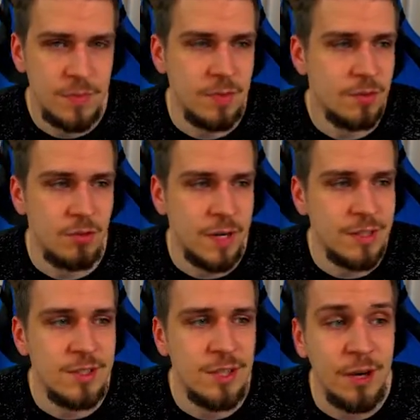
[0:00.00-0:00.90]
try
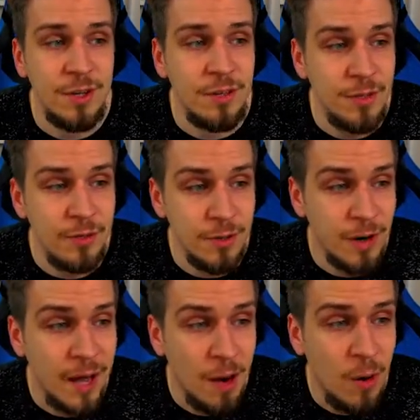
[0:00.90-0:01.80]
to talk you through
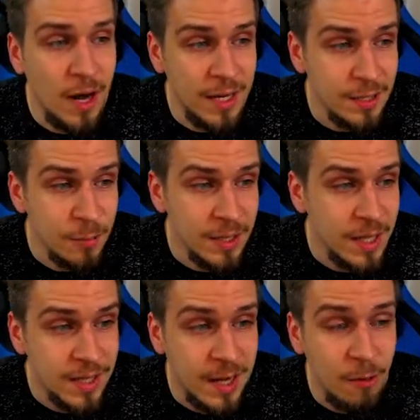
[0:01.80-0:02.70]
how I do it
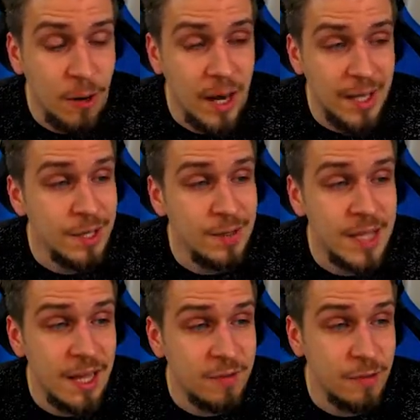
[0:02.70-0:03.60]
and how I use
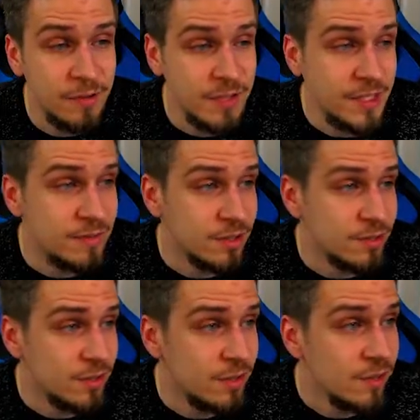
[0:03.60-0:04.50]
that full receiver
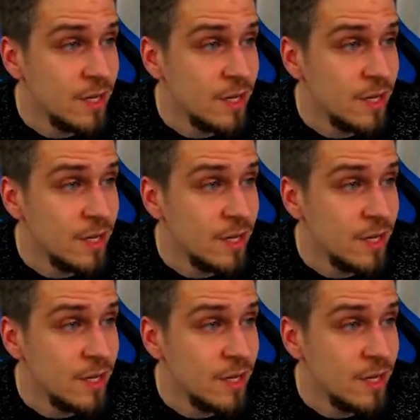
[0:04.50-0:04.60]
control.